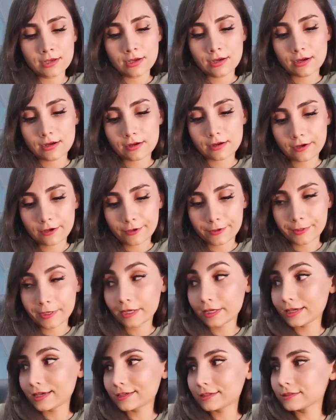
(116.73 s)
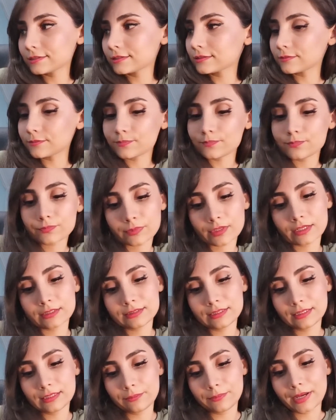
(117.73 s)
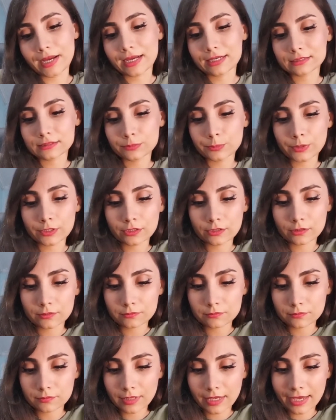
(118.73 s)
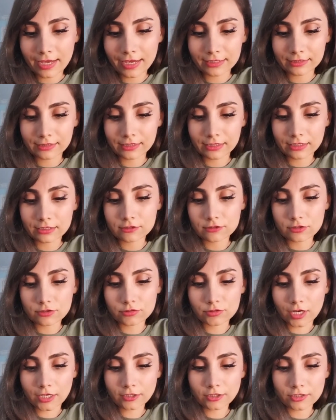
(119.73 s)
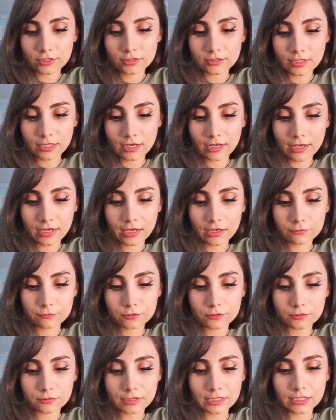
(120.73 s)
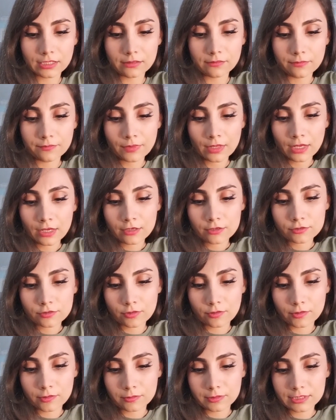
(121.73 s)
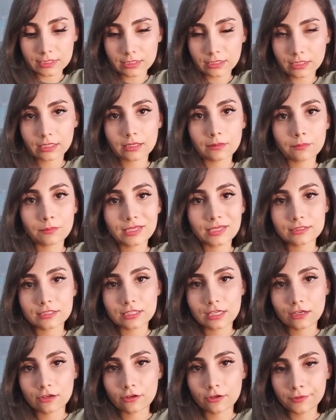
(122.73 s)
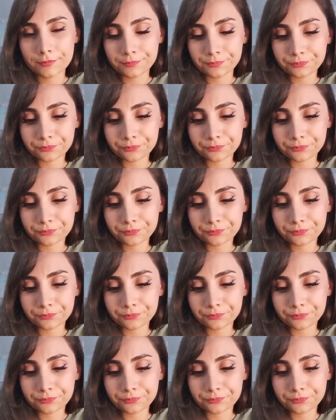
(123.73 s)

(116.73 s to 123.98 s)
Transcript: I guess the bath bomb had like instruction that I have to read, so it wasn't like a big deal.